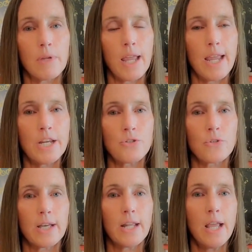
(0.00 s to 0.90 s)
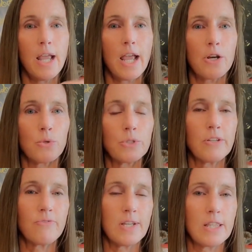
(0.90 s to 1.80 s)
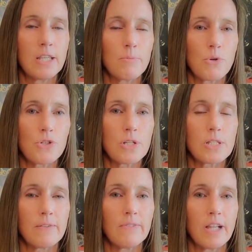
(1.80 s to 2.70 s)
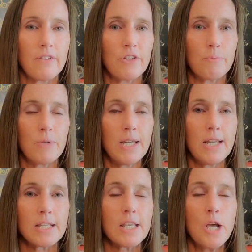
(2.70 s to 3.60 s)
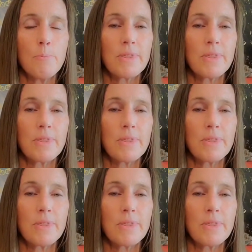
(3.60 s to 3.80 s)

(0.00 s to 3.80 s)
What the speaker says: hatred, and only feed the emotions of love and peace.